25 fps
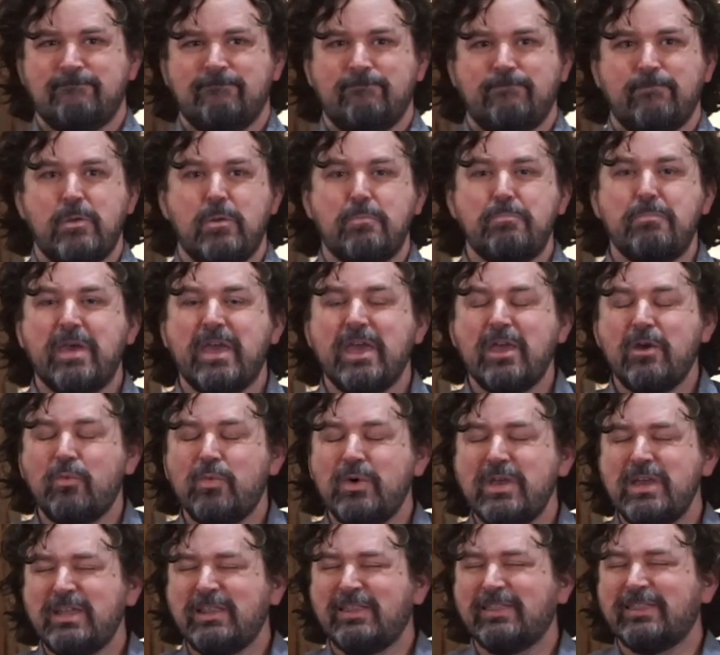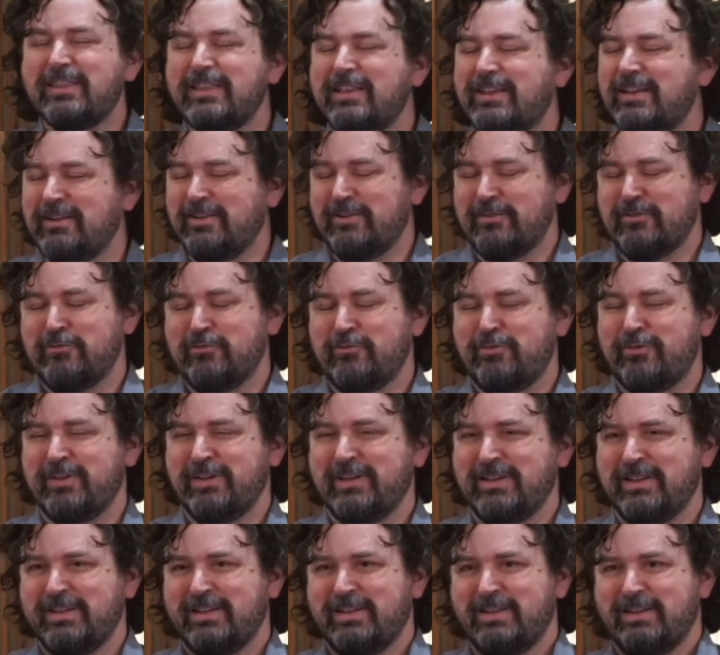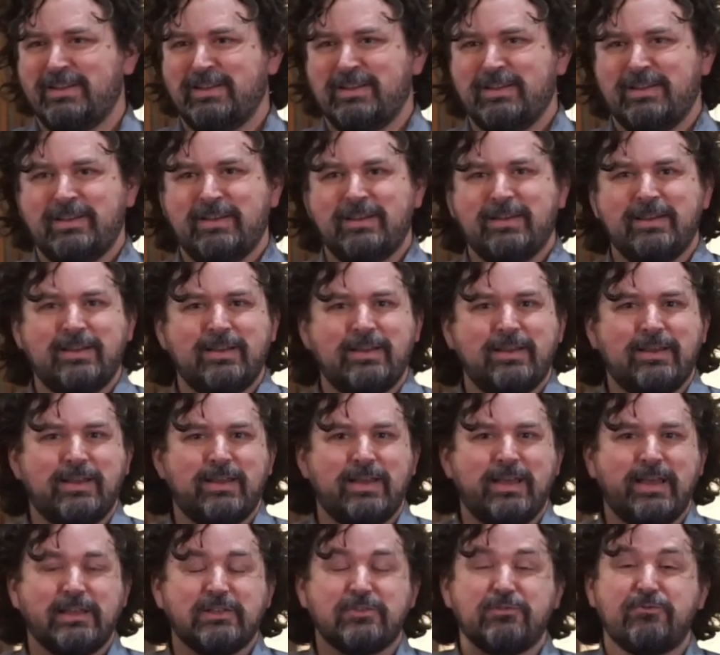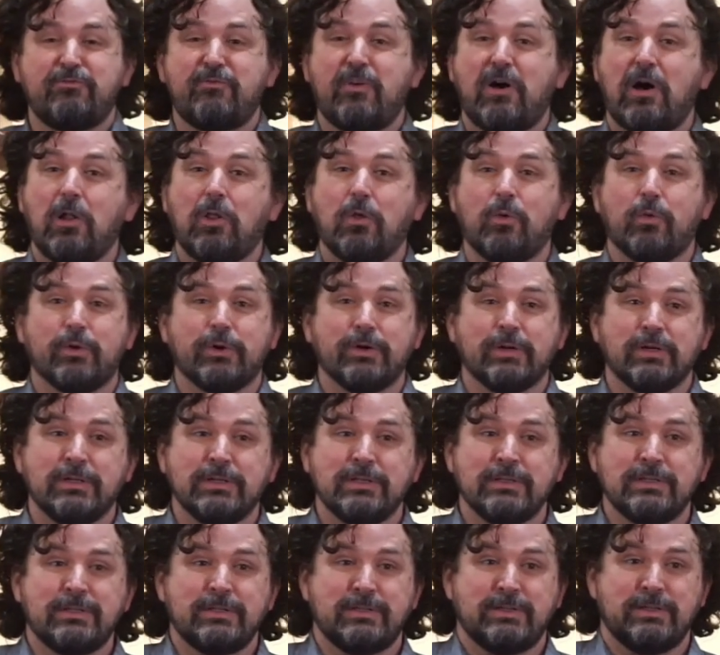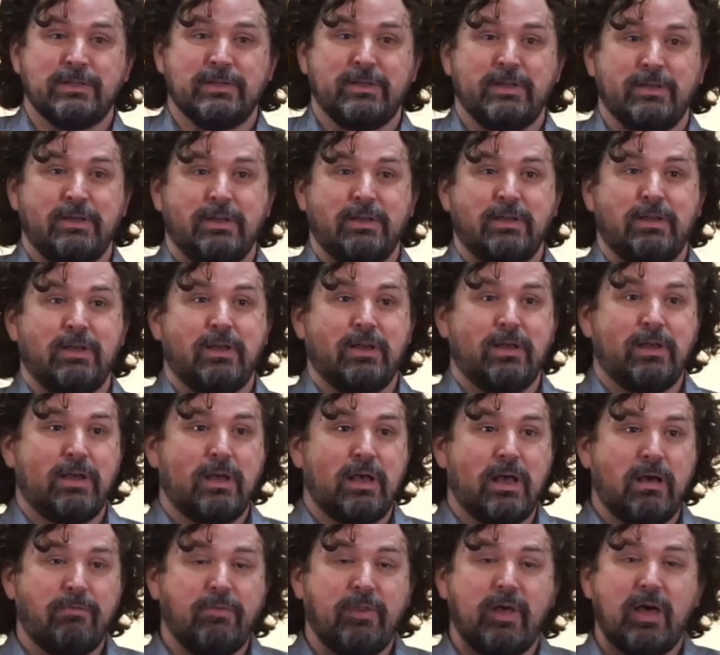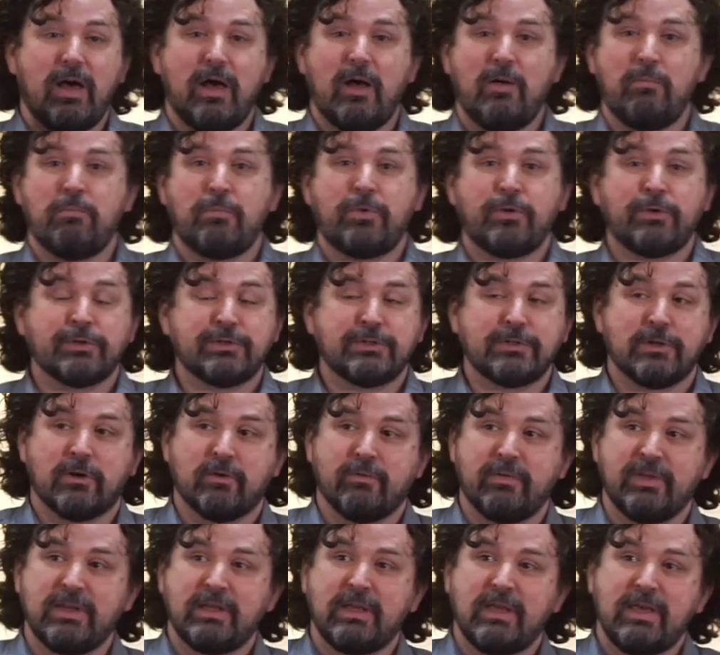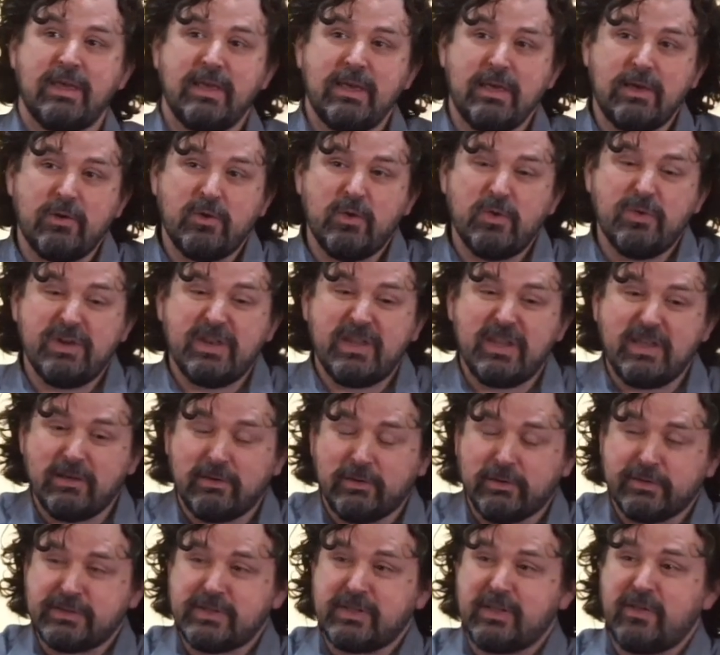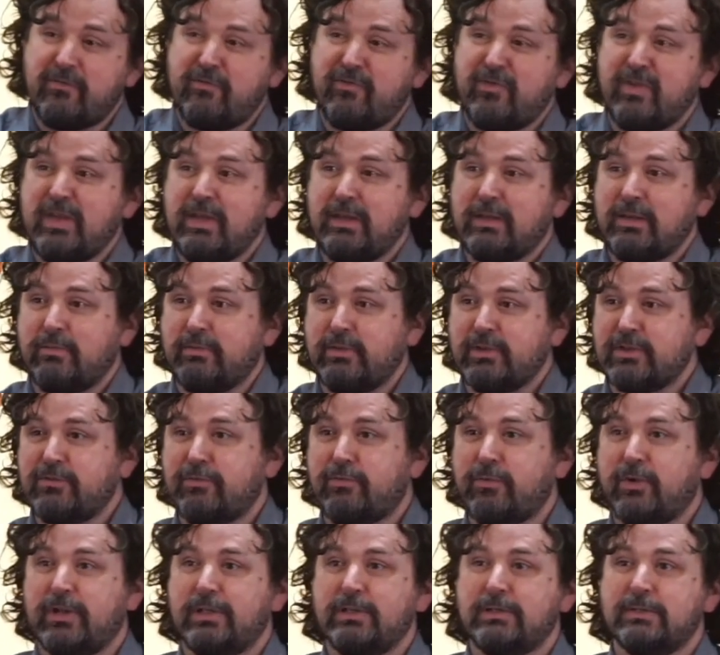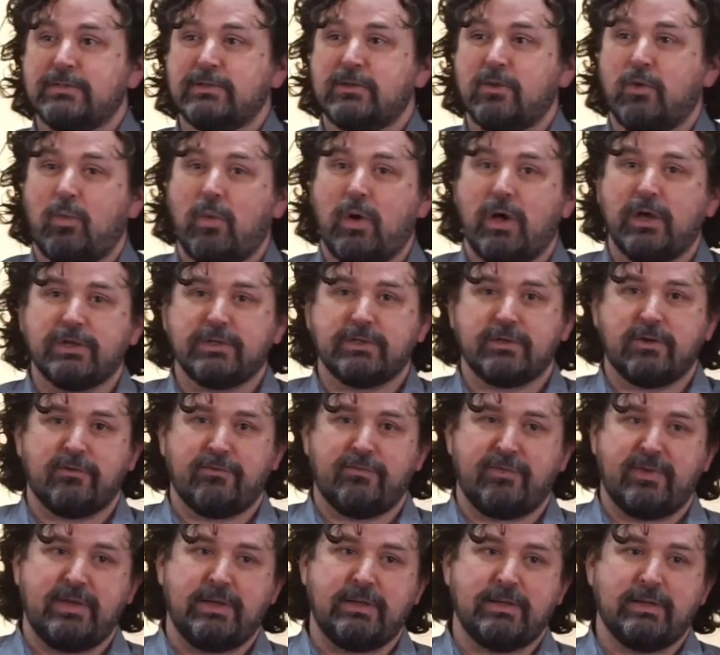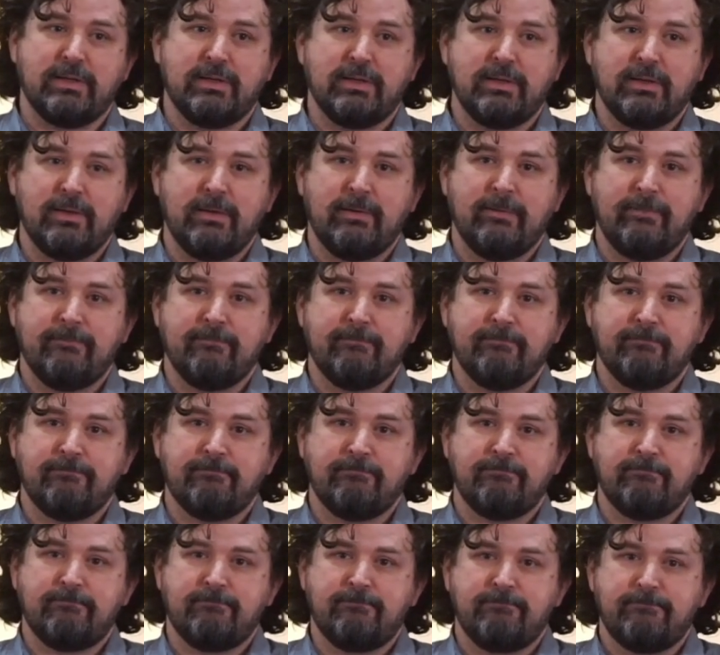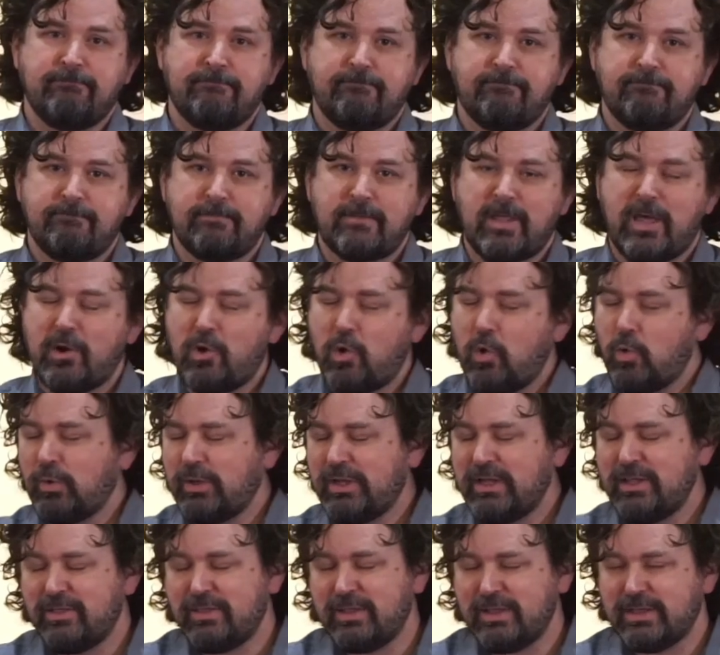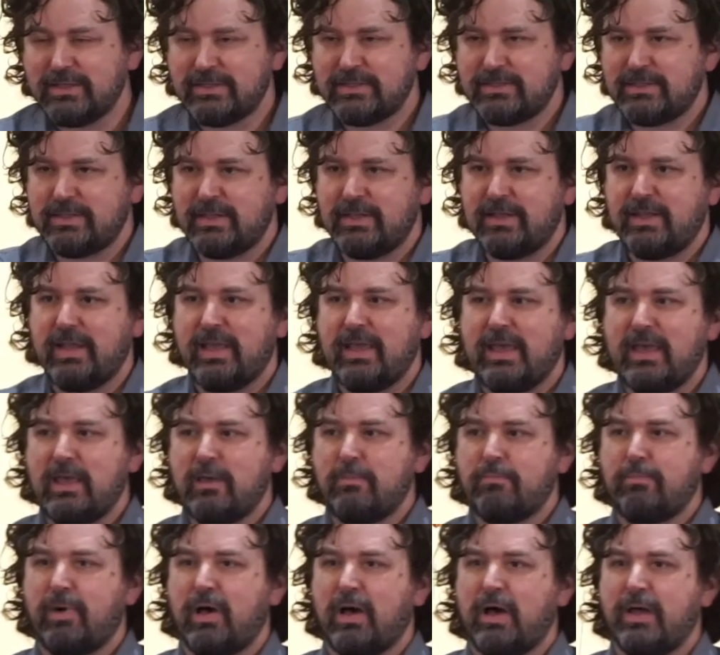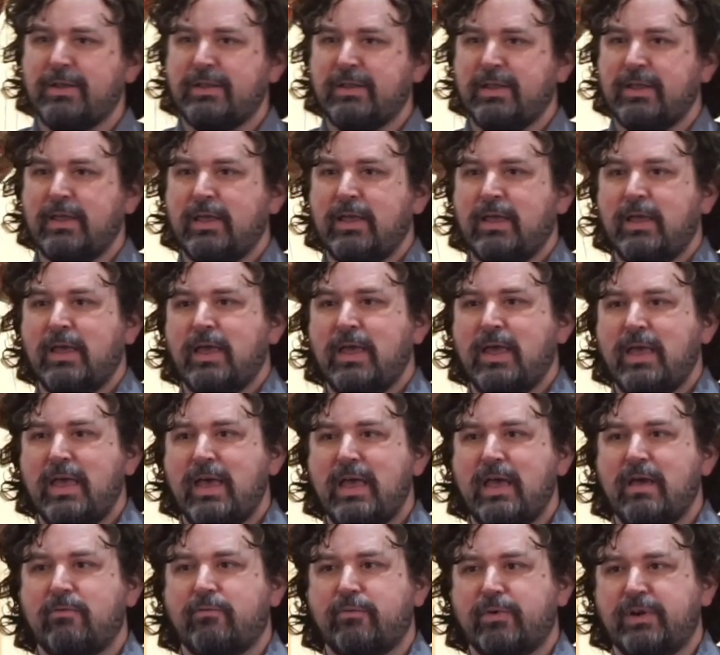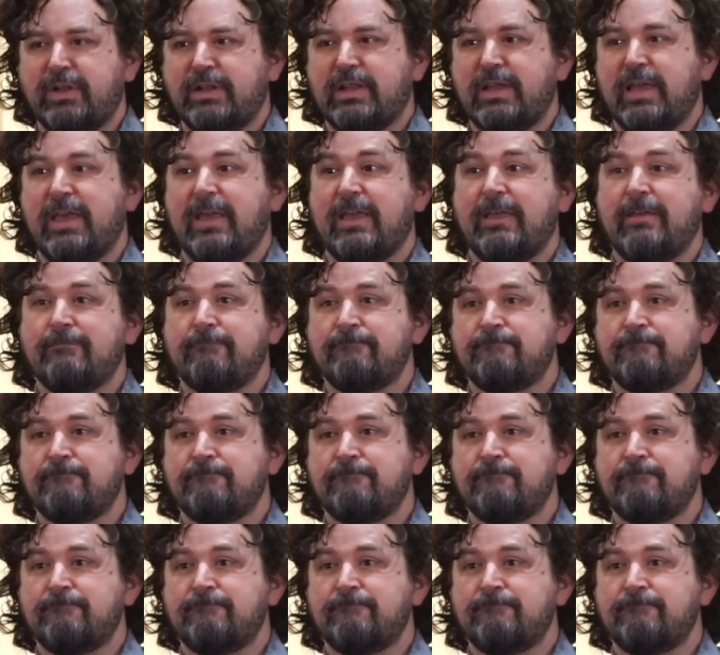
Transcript: May we live as followers of the humble servant king who kneels at the feet of his friends to wash their feet. Not only this day, but every day.